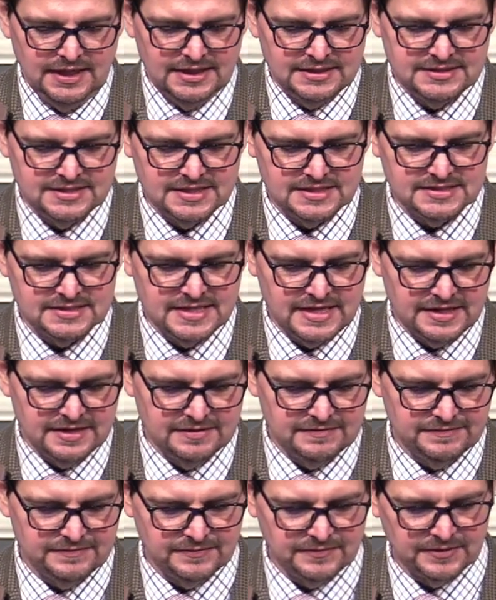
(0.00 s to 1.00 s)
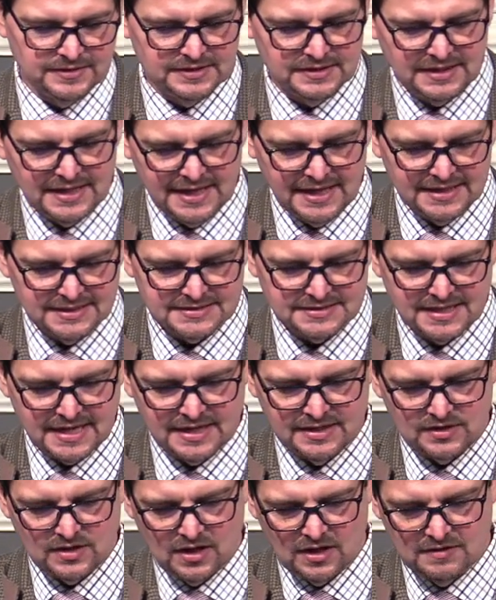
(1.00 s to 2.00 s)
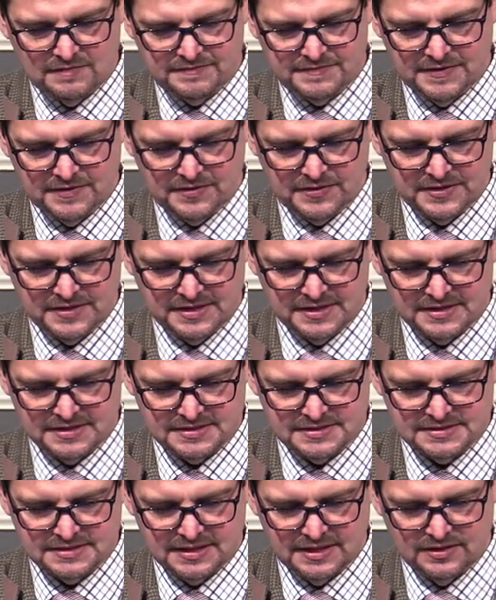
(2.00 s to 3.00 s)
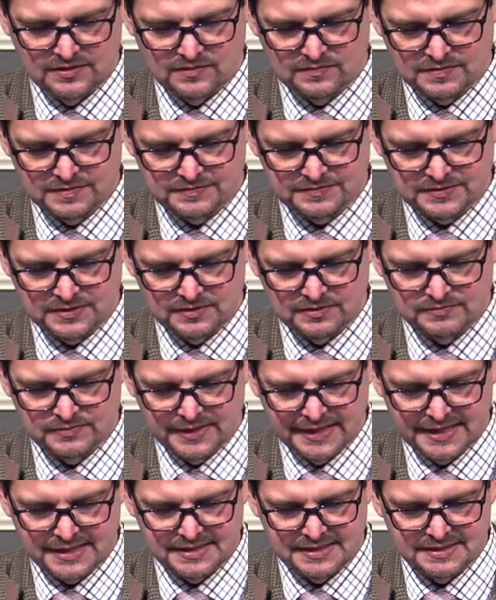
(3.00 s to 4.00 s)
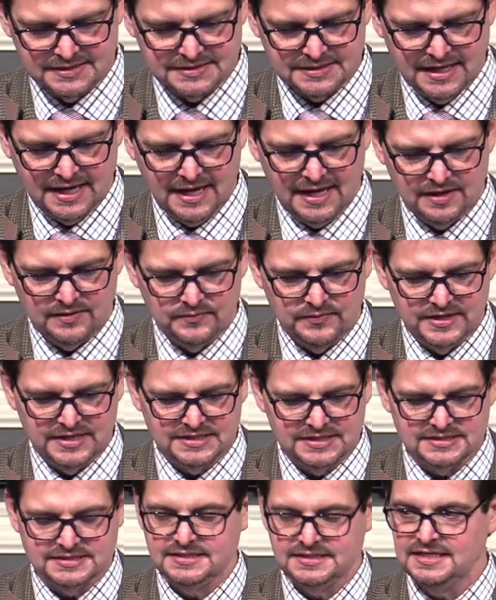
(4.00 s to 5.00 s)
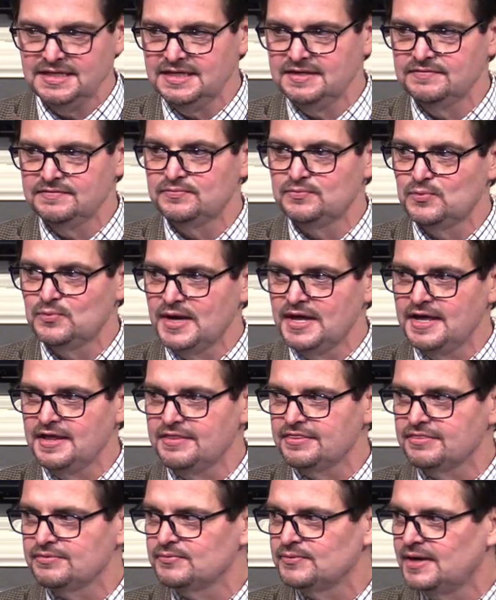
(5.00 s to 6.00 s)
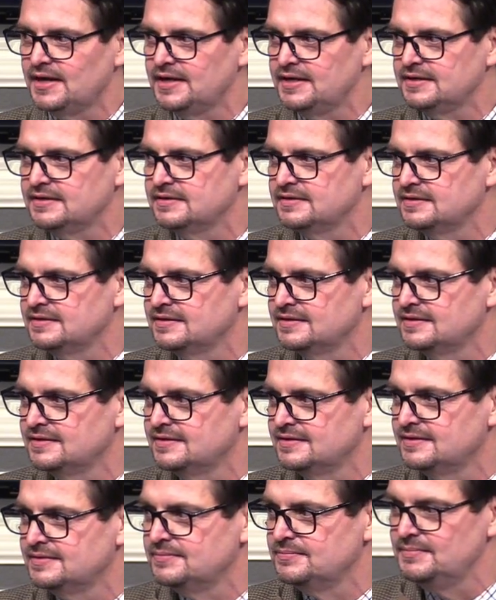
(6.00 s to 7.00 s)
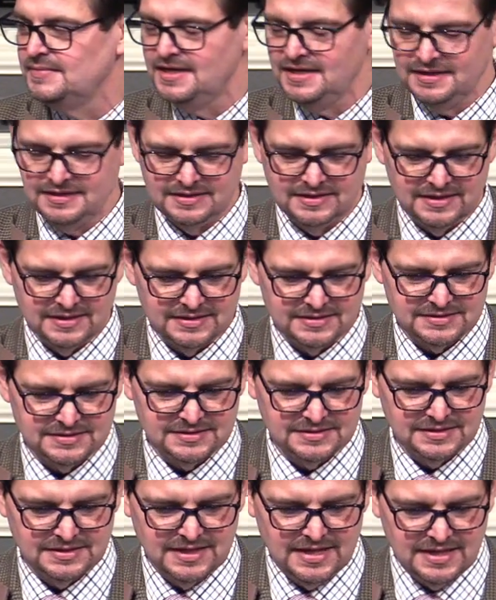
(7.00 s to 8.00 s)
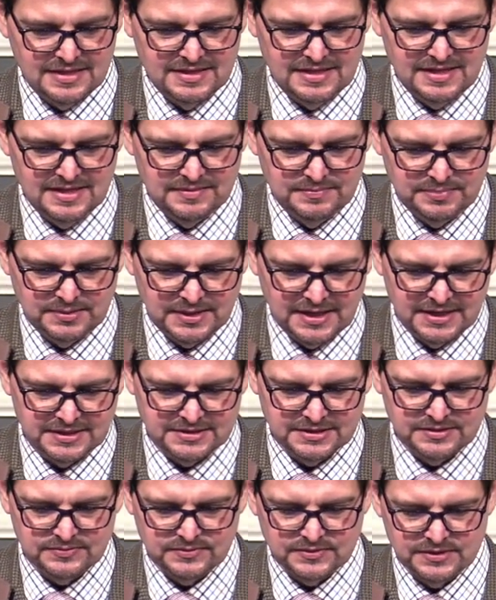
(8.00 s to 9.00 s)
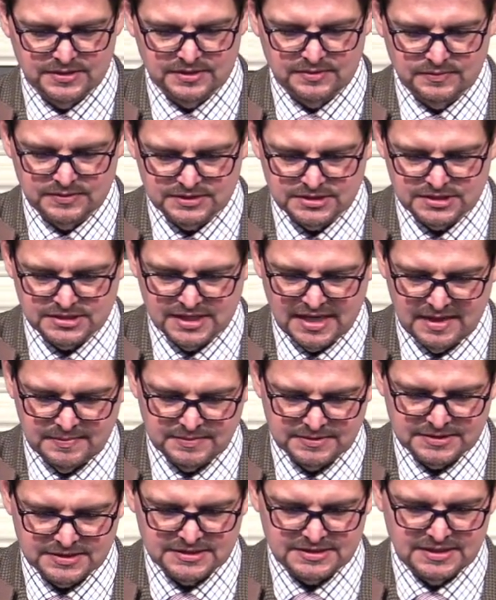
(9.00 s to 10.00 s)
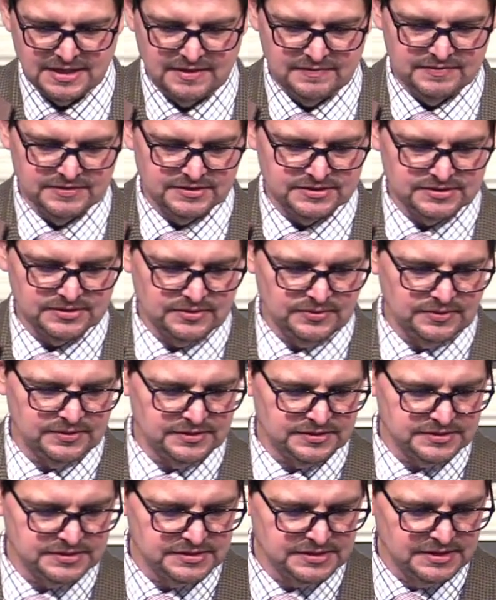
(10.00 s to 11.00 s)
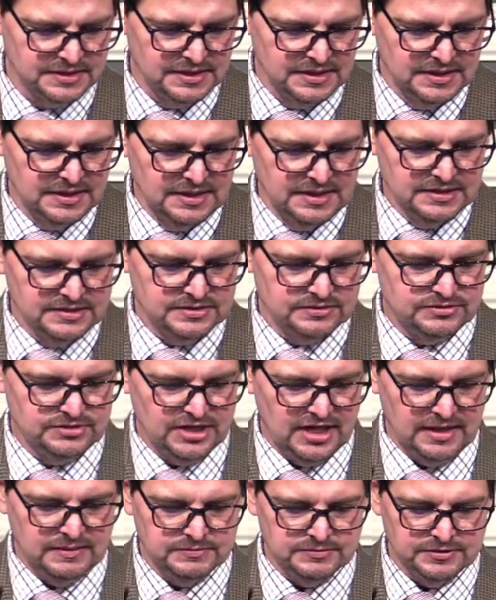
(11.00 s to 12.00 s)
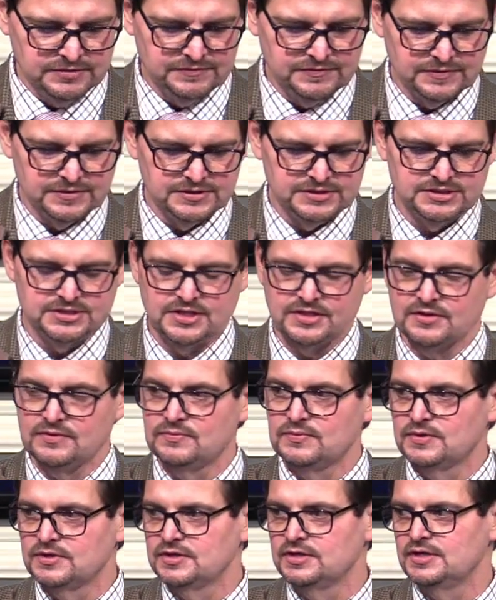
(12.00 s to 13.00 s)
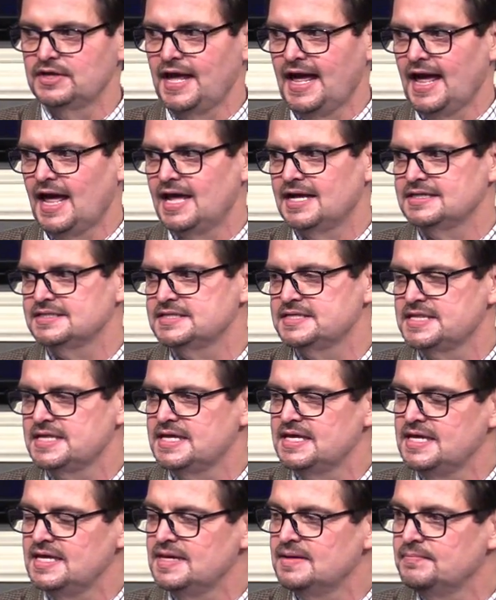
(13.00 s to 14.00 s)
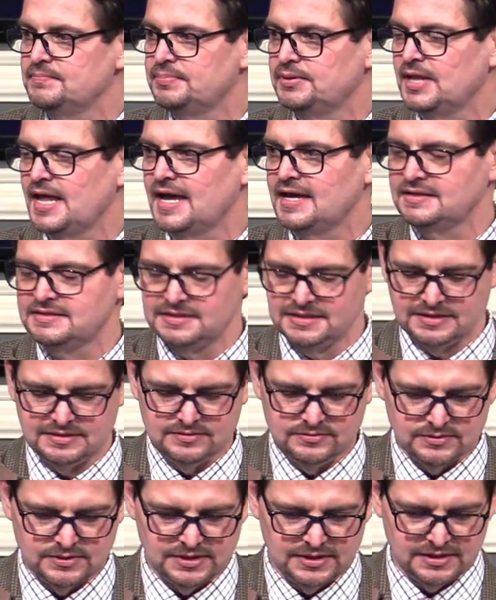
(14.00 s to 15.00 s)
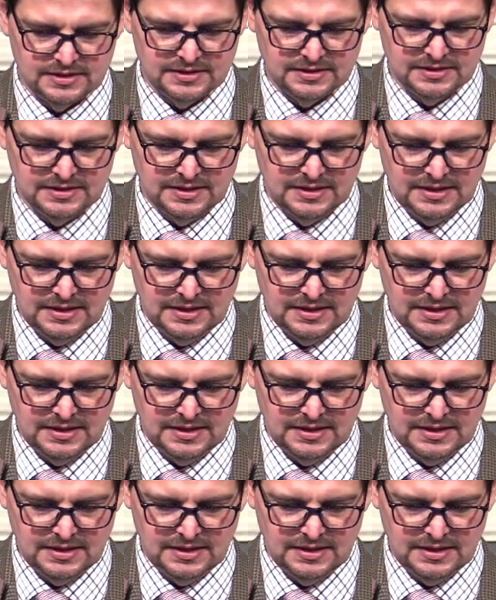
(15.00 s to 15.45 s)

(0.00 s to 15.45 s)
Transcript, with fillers: it says, Therefore, lay aside all filthiness and overflow of wickedness, and receive with what? Meekness, the implanted word which is able to save your souls. So, James refers to the word as the implanted word.